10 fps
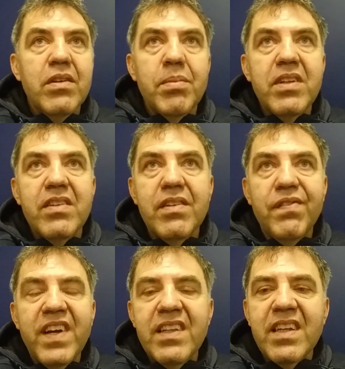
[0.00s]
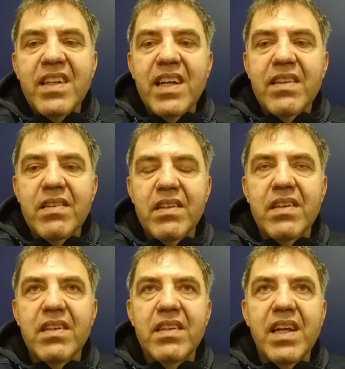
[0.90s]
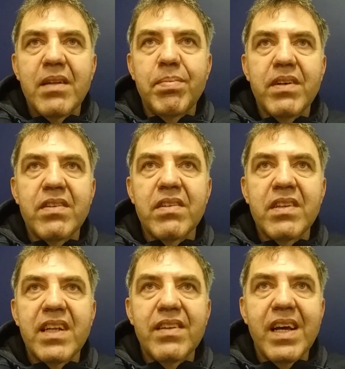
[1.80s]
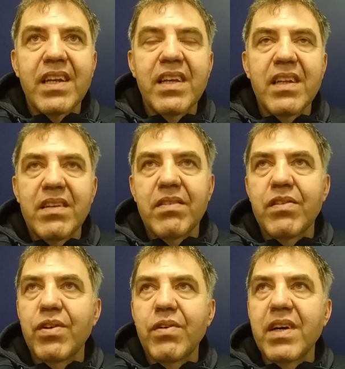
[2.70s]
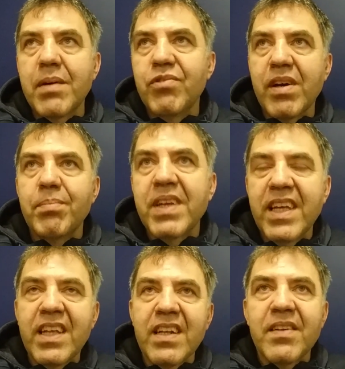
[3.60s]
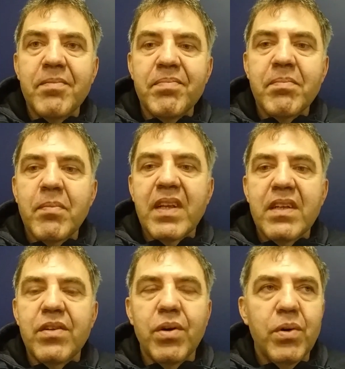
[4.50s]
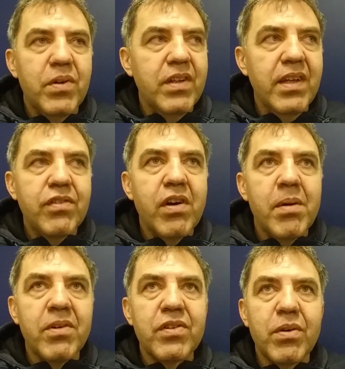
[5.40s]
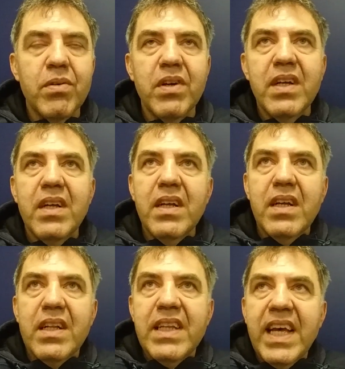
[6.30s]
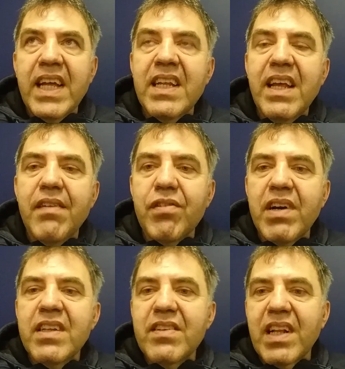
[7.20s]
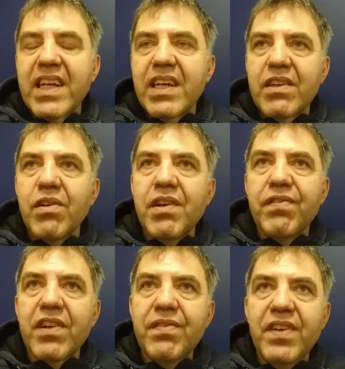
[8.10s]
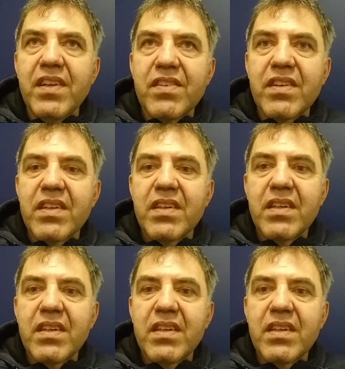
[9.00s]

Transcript: nobody is defending that person, that target. I'm jumping in. So it's common. So then everyone is like going for a feast.